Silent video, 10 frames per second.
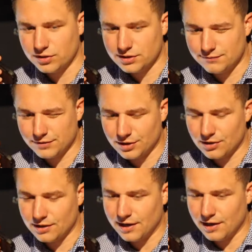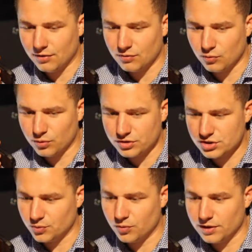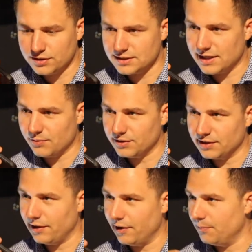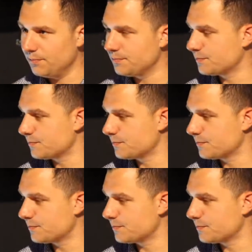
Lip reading: really figuring out what she wants and how we can help.